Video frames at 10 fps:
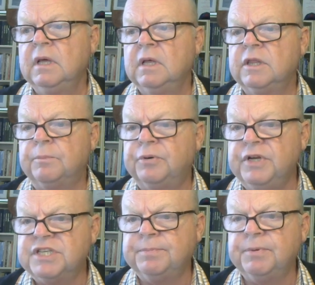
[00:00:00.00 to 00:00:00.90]
The
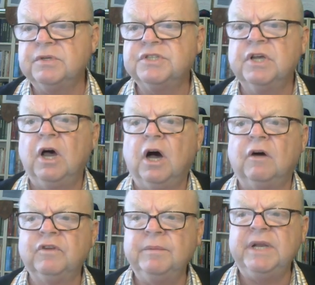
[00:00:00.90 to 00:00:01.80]
principles
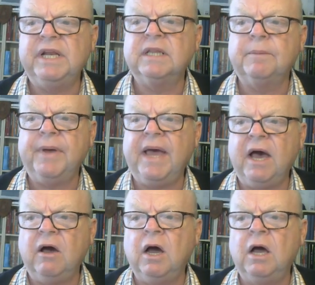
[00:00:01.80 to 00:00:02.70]
of limiting the
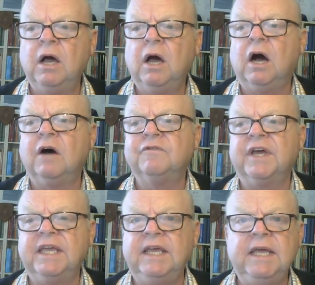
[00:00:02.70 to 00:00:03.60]
power of
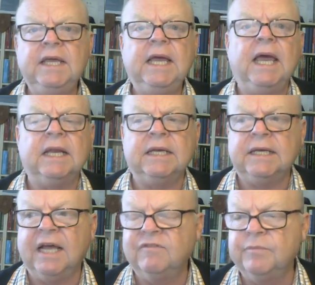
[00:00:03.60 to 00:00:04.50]
the king
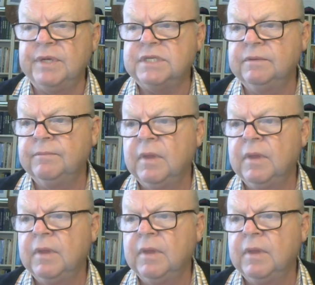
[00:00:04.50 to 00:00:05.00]
and government